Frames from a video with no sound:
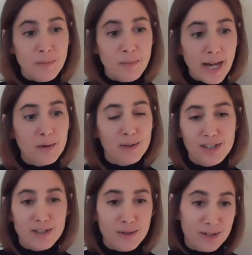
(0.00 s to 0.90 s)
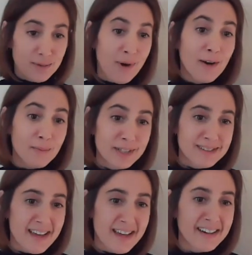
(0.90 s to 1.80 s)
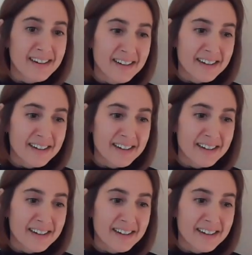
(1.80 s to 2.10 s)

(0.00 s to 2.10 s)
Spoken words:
back within your departments that,